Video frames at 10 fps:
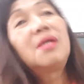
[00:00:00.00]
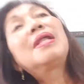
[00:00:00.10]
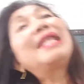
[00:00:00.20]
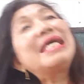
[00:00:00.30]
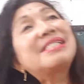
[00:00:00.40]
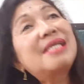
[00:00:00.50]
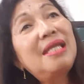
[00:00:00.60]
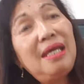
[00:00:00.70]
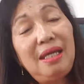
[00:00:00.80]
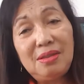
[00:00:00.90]

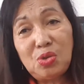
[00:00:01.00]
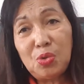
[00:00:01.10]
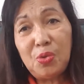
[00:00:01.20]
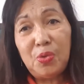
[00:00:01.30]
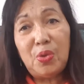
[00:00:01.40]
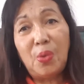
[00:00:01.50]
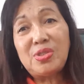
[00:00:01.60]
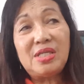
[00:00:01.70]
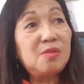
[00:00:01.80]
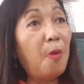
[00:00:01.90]
listening to
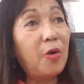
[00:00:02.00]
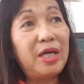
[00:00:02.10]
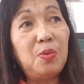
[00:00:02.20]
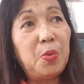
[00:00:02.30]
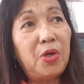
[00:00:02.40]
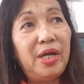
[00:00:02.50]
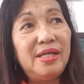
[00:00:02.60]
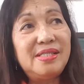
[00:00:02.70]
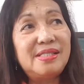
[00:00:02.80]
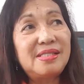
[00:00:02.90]
those spoken
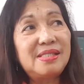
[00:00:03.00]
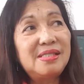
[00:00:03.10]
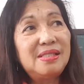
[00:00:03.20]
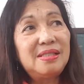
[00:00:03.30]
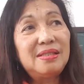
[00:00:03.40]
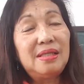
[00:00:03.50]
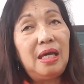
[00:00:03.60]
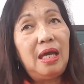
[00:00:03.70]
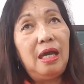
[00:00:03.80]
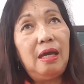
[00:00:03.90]
words.
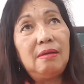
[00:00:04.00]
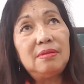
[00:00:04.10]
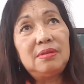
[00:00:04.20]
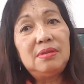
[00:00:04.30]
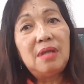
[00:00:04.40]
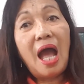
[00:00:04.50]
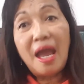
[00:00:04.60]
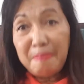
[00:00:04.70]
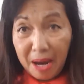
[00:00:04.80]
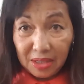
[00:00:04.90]
And
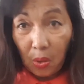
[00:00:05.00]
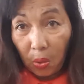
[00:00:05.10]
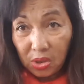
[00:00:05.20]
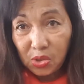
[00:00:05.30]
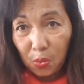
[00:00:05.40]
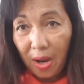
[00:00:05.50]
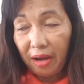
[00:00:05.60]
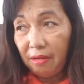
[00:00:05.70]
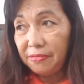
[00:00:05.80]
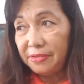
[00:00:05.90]
I made also
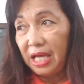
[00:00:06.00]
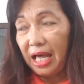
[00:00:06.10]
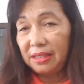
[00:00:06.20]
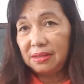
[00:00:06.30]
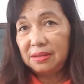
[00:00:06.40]
one of that.